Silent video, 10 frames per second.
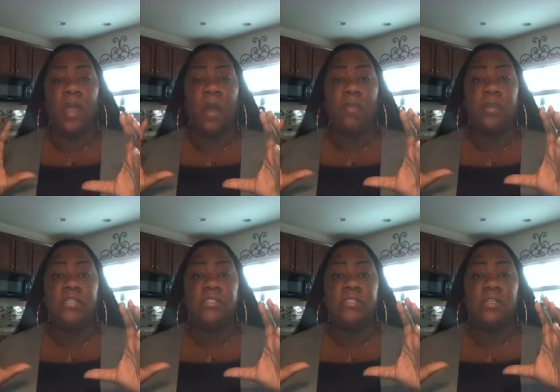
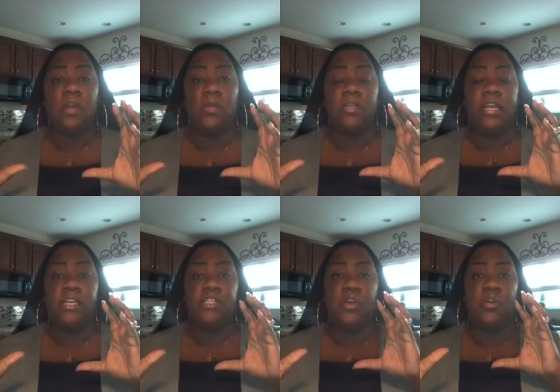very
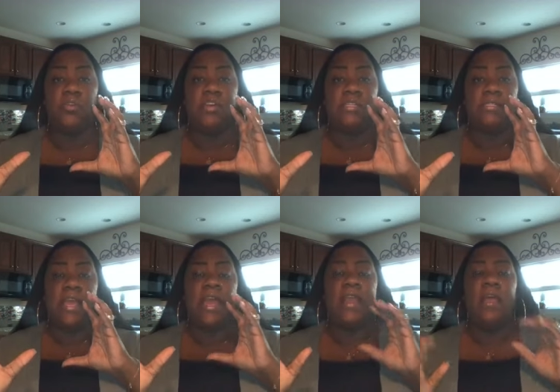slowly, turned his
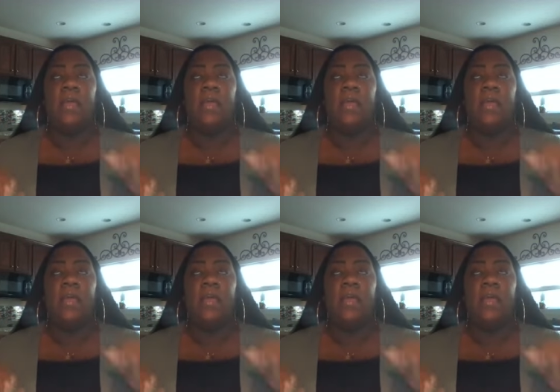head.